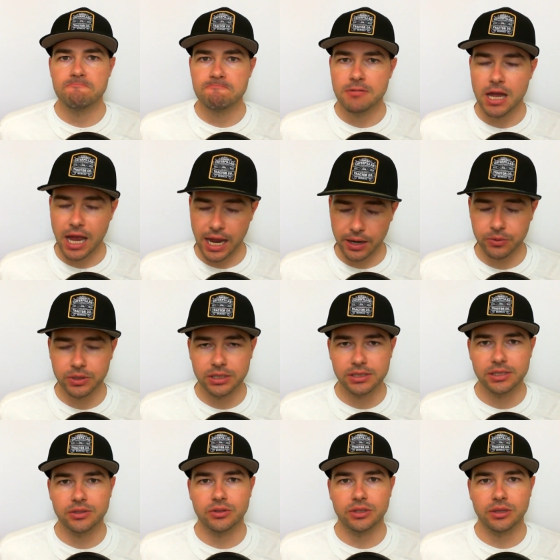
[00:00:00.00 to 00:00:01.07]
I would
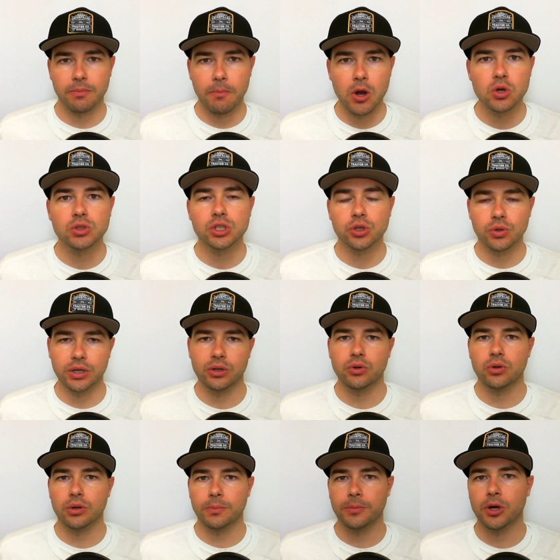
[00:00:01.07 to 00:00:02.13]
consider it the most critical
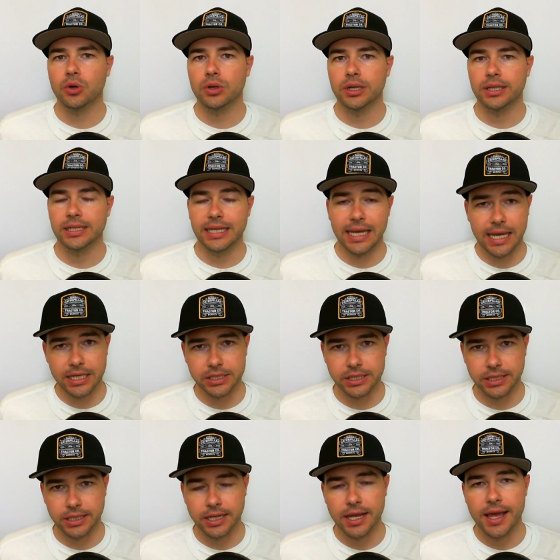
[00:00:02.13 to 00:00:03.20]
component in the engine,
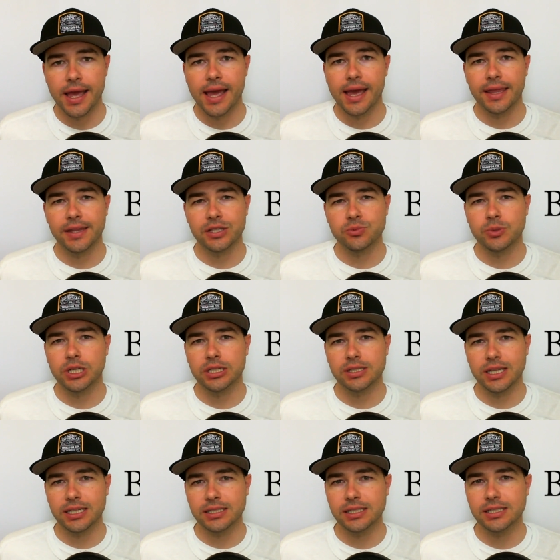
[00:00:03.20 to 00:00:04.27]
and that's because
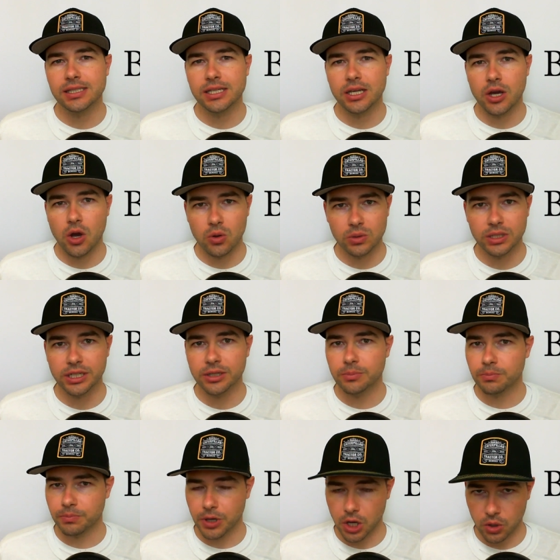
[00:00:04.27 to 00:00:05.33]
this is the only
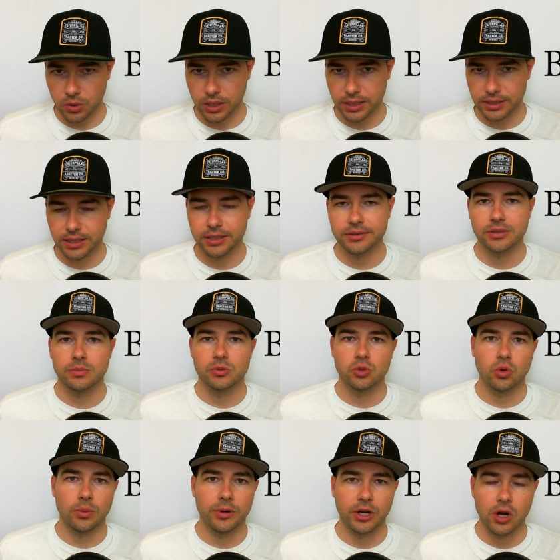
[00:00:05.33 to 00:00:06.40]
component that is
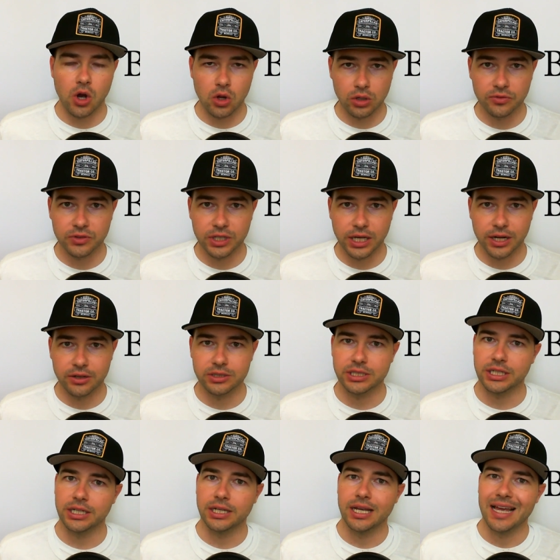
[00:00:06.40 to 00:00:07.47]
absorbing all of the
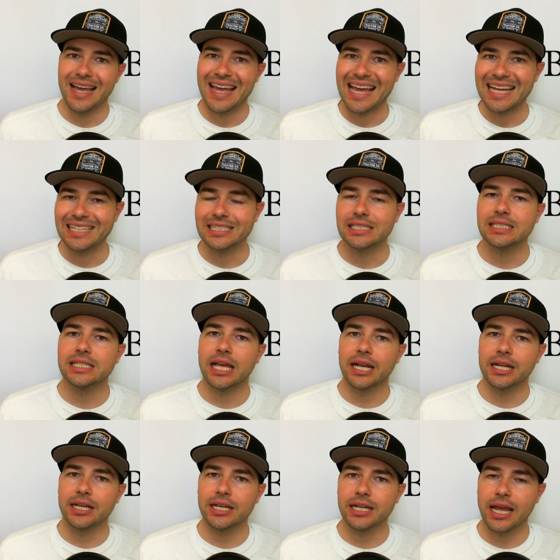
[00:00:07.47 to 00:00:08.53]
energy and sending
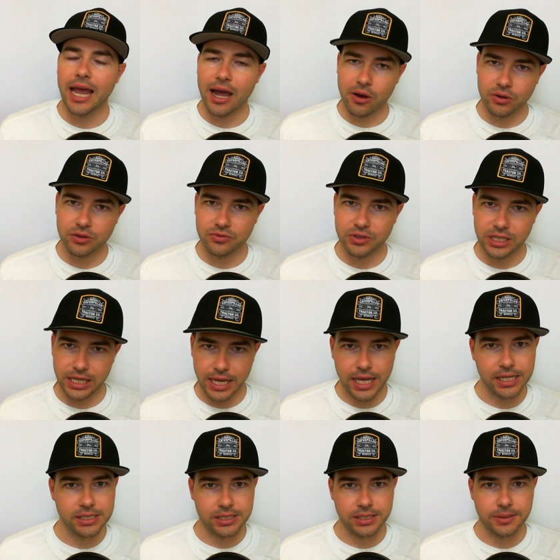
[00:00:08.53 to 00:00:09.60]
it out of the
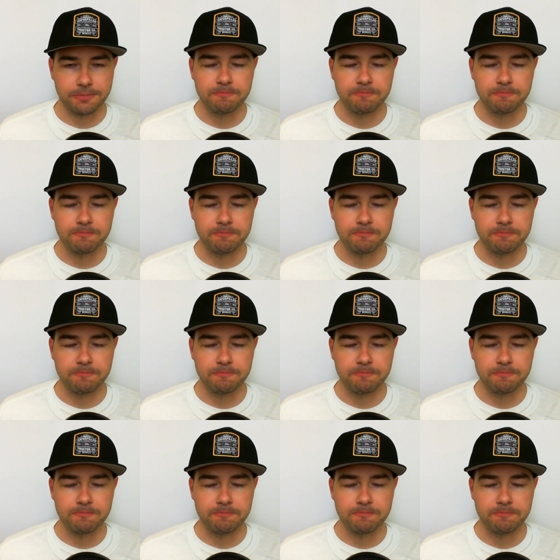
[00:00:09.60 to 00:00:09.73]
engine.